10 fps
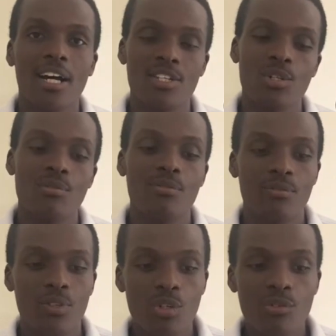is of
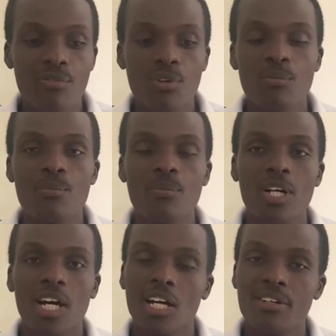
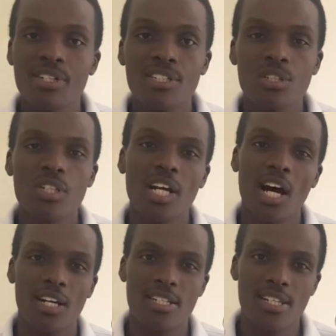uniform coloration
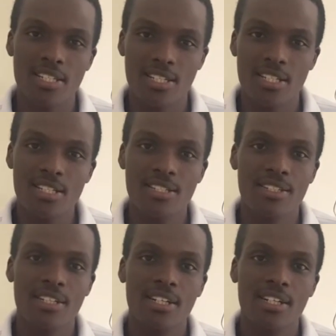and sizes.